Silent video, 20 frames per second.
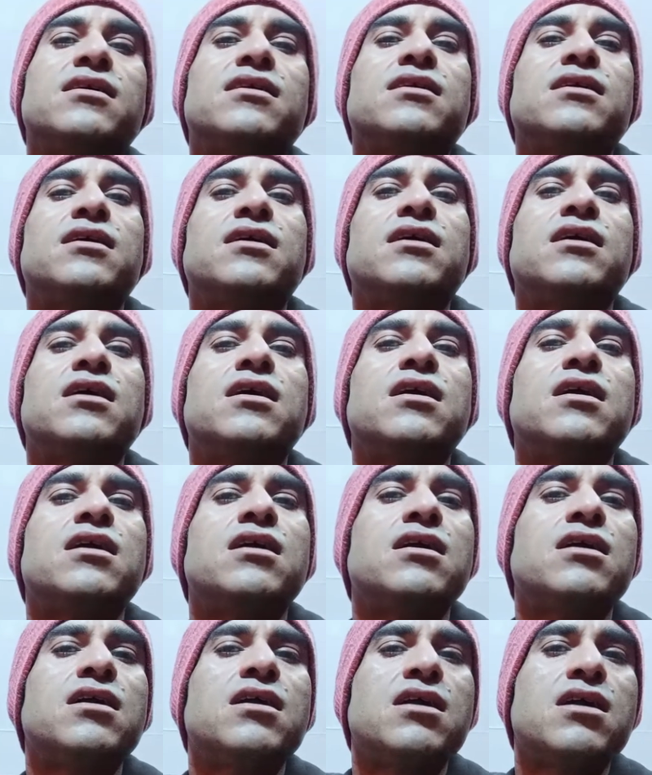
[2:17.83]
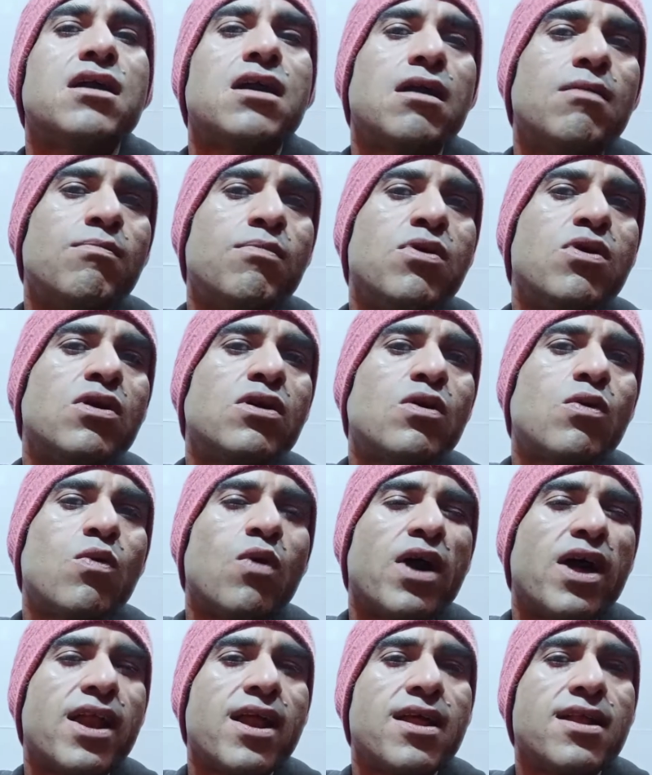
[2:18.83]
a book
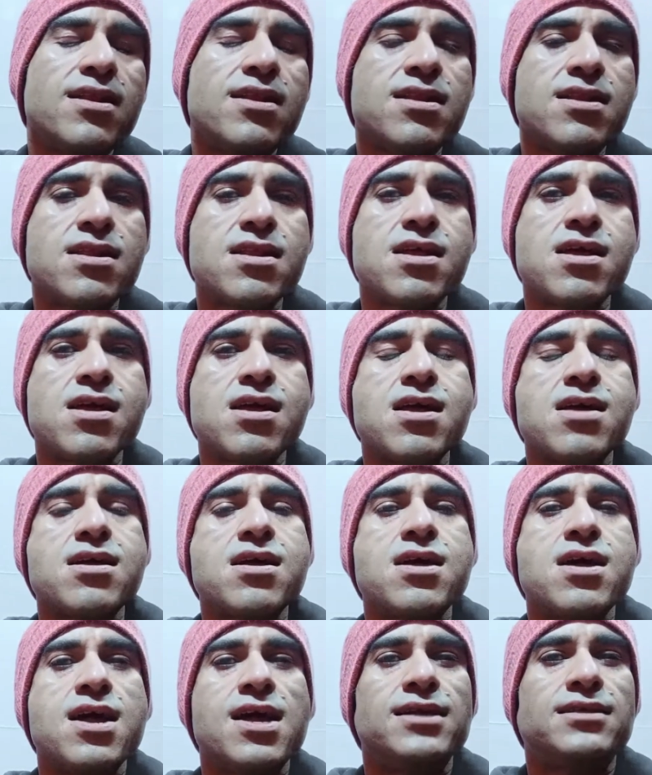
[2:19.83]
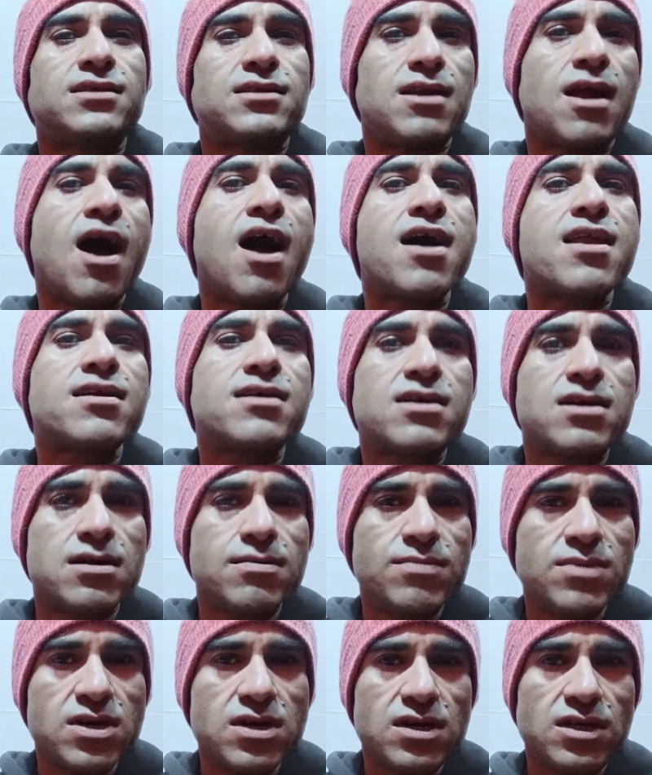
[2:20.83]
wherein it's not a
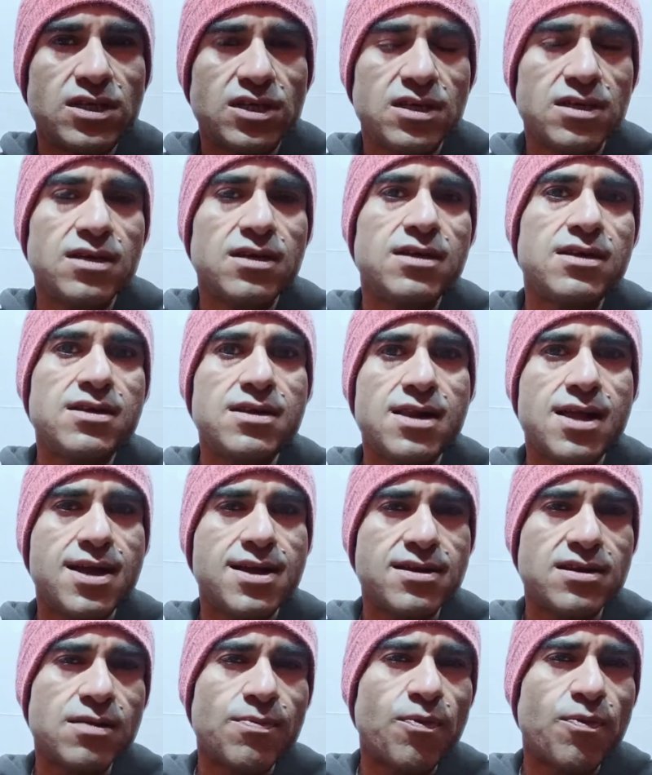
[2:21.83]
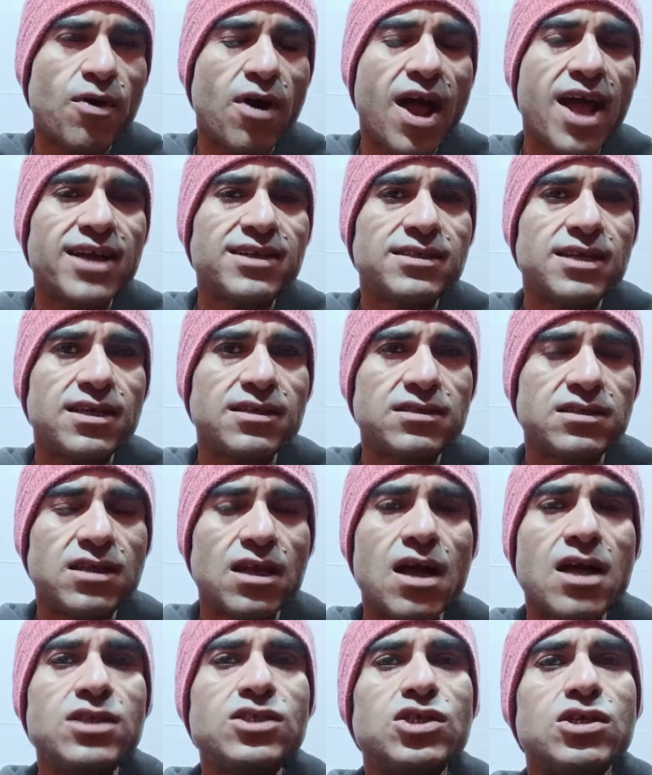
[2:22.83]
commercial enterprise as
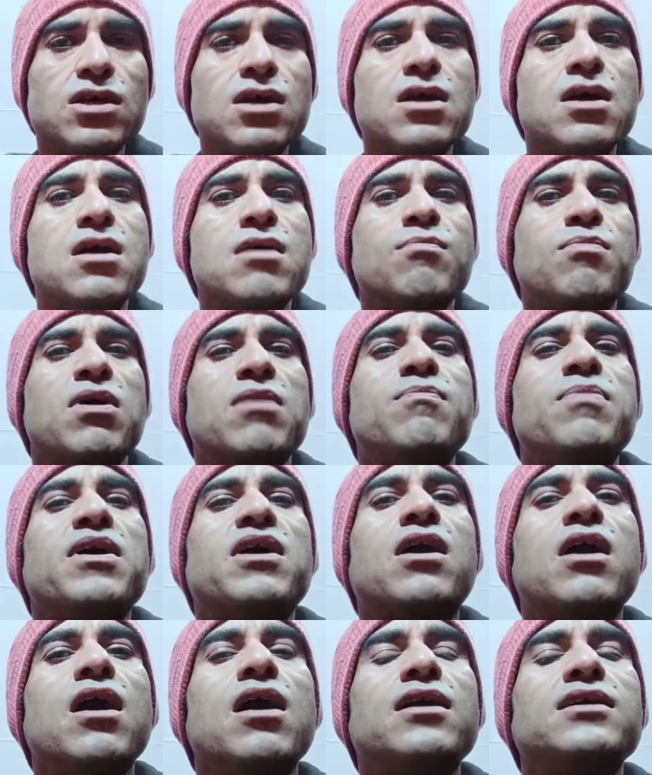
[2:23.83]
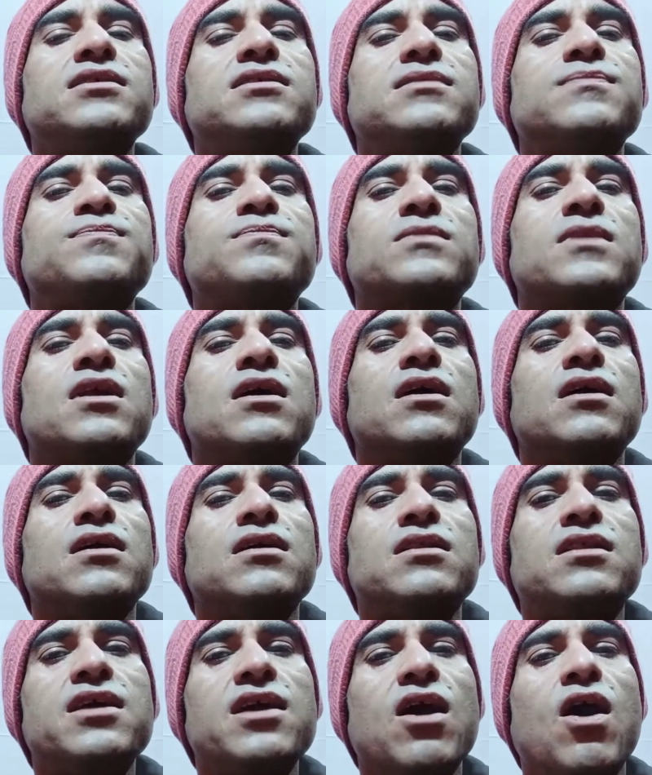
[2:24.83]
such, but because
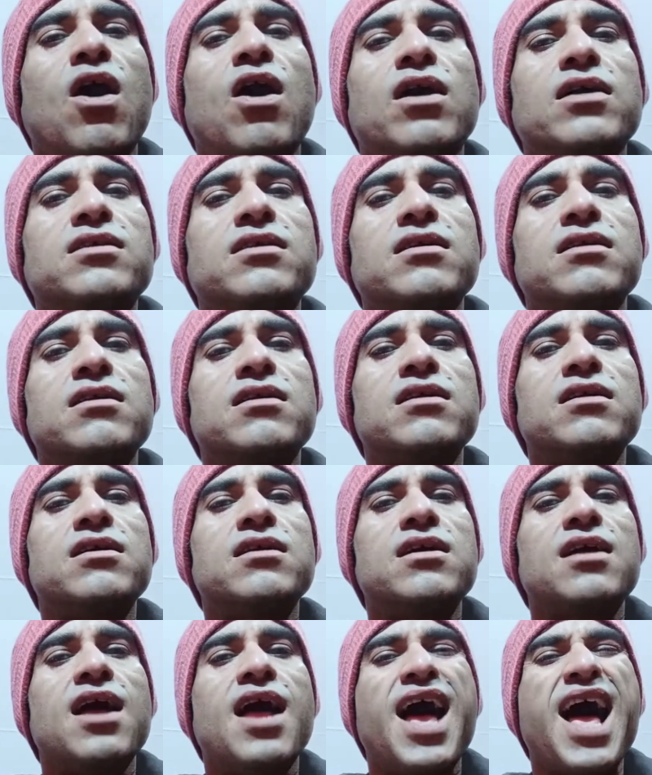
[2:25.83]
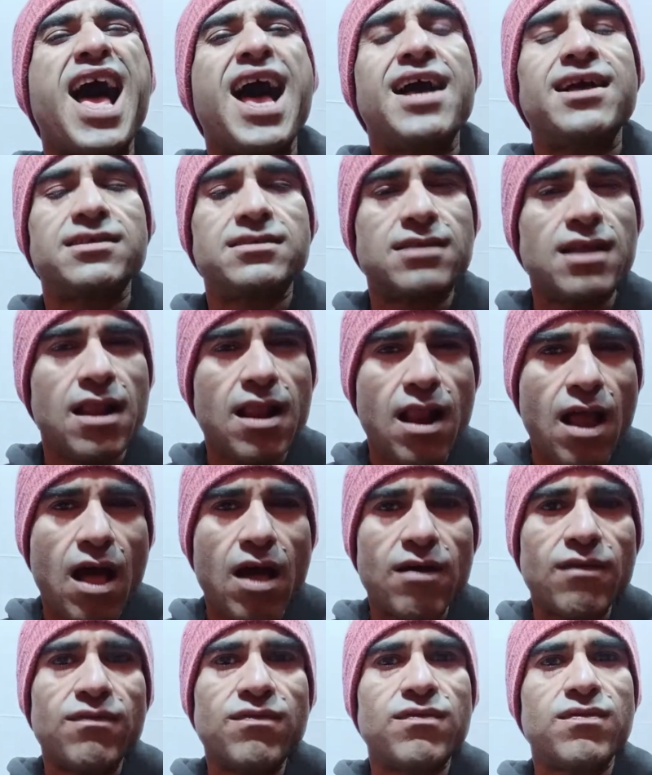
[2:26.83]
the author has the
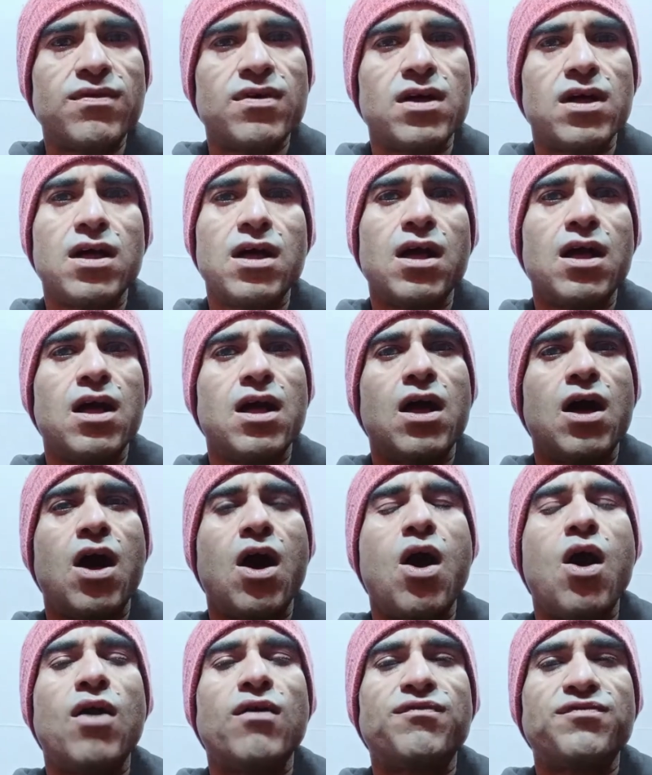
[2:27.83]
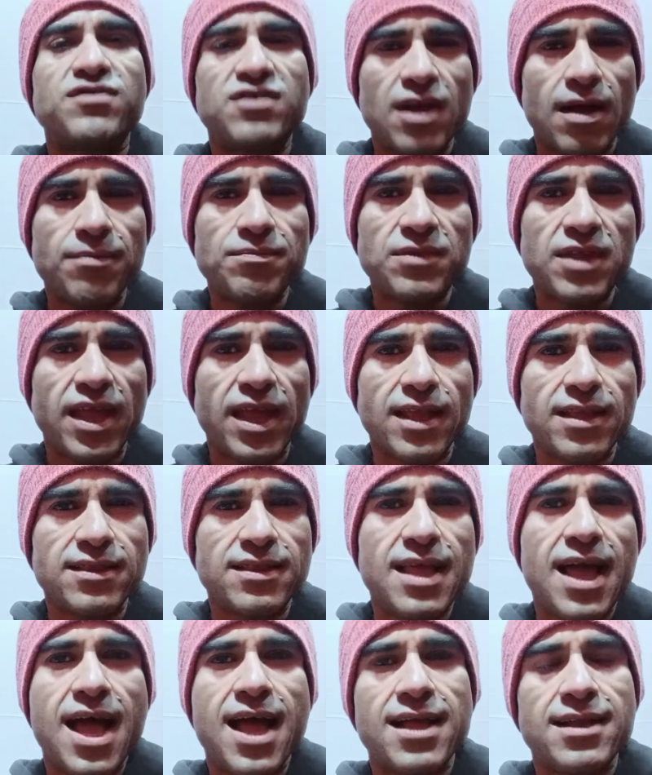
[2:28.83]
love of something
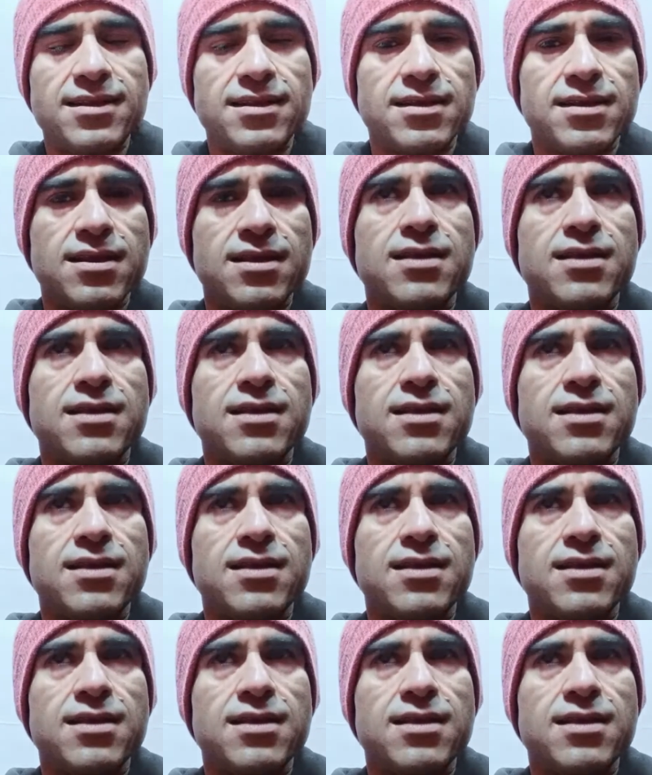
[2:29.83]
that